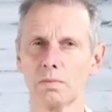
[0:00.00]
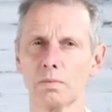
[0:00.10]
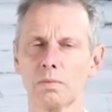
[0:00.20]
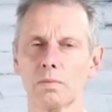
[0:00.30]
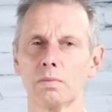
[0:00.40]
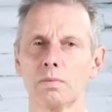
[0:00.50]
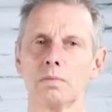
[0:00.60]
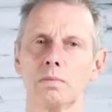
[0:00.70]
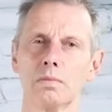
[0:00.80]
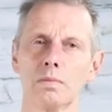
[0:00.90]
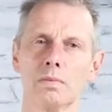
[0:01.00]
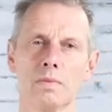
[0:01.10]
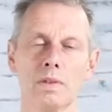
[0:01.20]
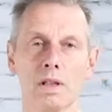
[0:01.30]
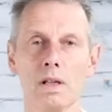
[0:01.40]

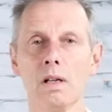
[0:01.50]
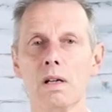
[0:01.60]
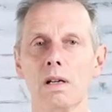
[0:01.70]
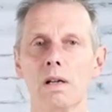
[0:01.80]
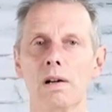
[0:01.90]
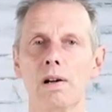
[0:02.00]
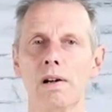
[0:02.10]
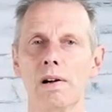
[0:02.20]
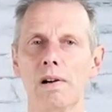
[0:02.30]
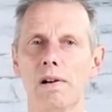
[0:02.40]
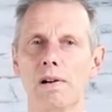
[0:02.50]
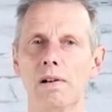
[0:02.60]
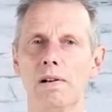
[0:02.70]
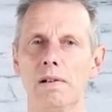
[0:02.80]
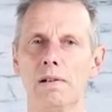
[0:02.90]
[no speech]